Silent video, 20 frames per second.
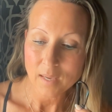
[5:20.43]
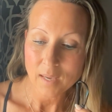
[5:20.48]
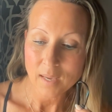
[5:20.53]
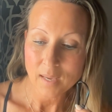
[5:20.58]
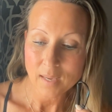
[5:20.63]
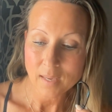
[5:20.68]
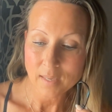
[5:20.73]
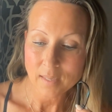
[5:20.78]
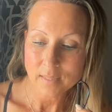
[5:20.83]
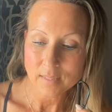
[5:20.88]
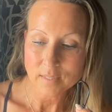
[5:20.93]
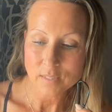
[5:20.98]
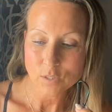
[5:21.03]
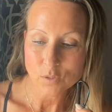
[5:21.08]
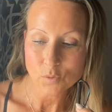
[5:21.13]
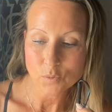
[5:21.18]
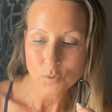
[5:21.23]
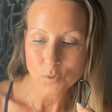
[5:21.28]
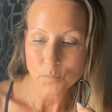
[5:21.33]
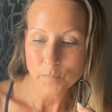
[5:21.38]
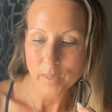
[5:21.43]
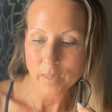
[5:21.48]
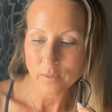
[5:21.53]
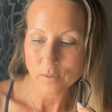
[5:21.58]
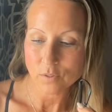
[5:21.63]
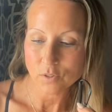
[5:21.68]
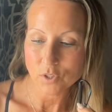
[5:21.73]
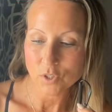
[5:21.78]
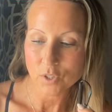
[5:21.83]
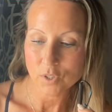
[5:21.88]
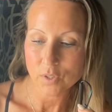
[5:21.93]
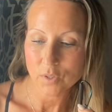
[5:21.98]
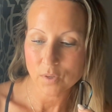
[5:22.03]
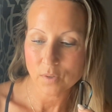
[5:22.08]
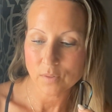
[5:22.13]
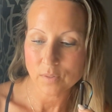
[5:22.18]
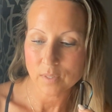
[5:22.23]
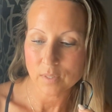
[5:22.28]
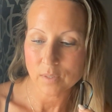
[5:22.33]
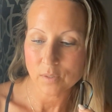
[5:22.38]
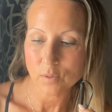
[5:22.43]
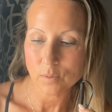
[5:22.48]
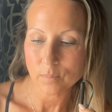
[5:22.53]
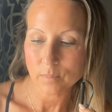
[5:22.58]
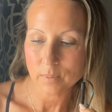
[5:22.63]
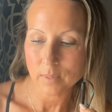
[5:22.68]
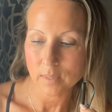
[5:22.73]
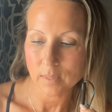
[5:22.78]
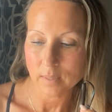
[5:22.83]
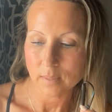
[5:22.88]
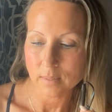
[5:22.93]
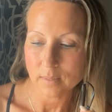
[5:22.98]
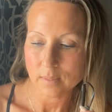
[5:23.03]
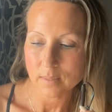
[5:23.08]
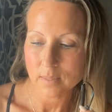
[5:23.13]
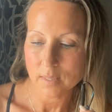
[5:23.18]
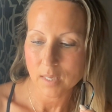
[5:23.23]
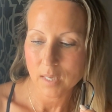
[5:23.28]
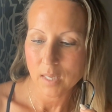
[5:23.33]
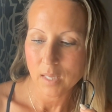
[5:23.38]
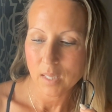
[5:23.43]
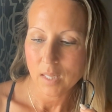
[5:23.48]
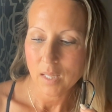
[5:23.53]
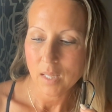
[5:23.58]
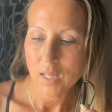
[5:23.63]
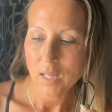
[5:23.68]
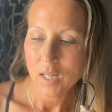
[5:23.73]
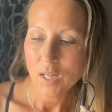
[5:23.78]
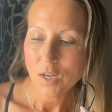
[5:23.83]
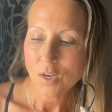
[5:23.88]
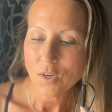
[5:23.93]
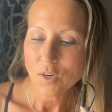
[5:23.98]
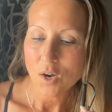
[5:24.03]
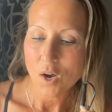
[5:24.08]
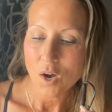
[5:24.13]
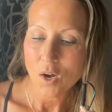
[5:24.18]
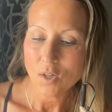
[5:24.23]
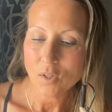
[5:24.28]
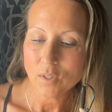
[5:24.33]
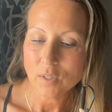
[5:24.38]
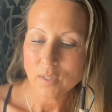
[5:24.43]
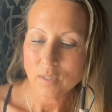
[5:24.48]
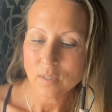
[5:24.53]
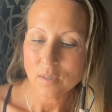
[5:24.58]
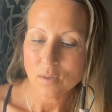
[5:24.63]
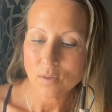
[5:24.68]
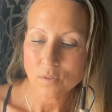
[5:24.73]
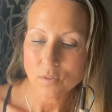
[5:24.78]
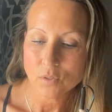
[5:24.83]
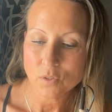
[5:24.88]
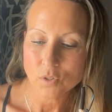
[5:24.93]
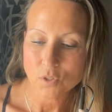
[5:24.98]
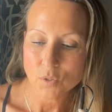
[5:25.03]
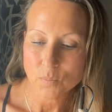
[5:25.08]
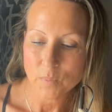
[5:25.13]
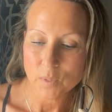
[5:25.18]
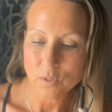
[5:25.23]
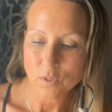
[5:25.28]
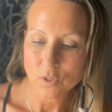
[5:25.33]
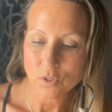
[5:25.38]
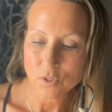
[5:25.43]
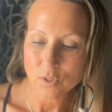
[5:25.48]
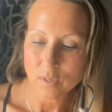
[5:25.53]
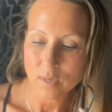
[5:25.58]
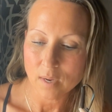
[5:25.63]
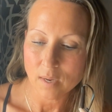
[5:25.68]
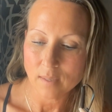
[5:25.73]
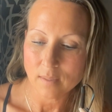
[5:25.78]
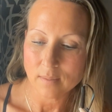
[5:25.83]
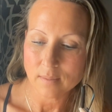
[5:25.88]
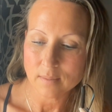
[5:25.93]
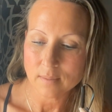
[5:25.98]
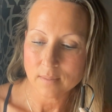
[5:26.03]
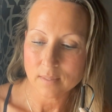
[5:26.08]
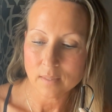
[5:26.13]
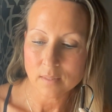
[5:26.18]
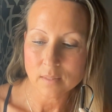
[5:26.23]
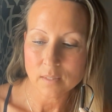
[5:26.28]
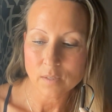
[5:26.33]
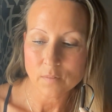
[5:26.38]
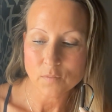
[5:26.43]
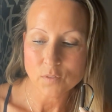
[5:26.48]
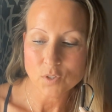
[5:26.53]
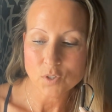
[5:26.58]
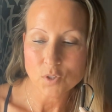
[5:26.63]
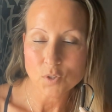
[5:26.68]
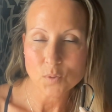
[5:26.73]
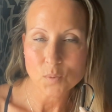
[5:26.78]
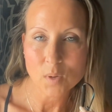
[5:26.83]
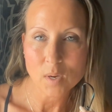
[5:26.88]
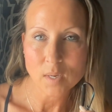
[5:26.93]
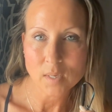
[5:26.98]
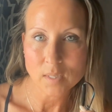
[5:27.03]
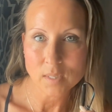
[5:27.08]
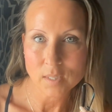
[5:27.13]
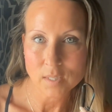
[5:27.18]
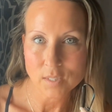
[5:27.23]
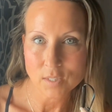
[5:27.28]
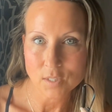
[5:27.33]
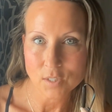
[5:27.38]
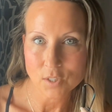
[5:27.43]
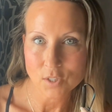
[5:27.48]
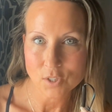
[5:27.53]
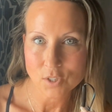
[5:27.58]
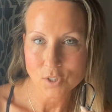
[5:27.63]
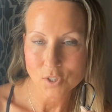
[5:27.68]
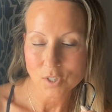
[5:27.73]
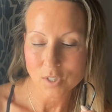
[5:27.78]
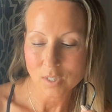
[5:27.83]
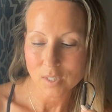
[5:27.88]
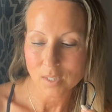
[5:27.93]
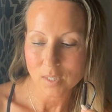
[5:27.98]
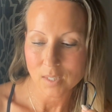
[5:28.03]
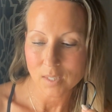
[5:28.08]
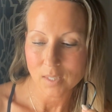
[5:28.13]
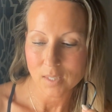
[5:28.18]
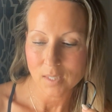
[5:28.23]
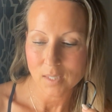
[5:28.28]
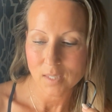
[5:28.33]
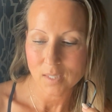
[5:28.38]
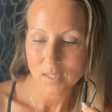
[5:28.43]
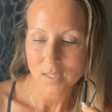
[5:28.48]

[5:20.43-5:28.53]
And in group energy on the inner planes, calling on your spiritual guidance that loves you unconditionally.